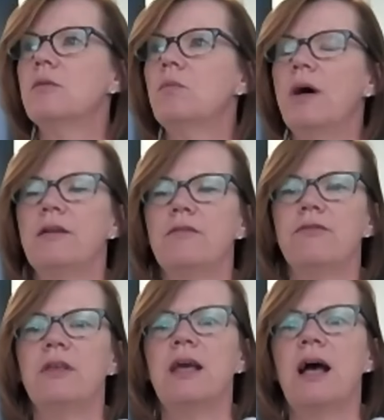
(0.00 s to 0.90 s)
one
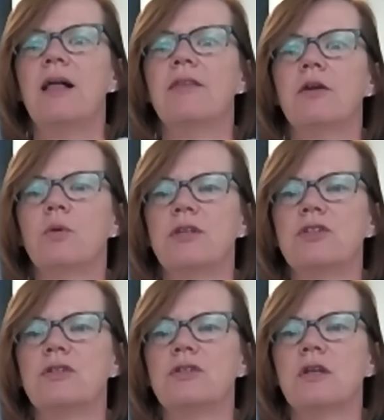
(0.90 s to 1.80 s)
of the other
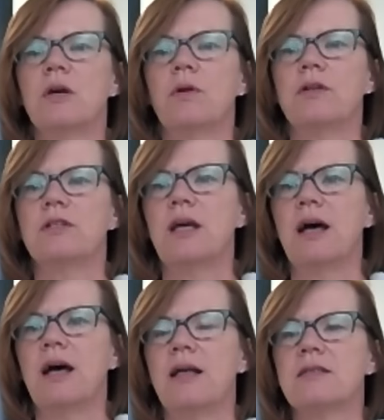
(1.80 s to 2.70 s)
questions I wanted
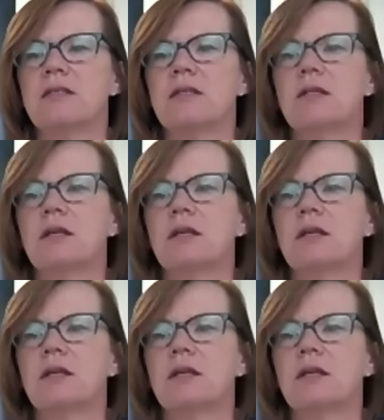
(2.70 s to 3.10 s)
to ask,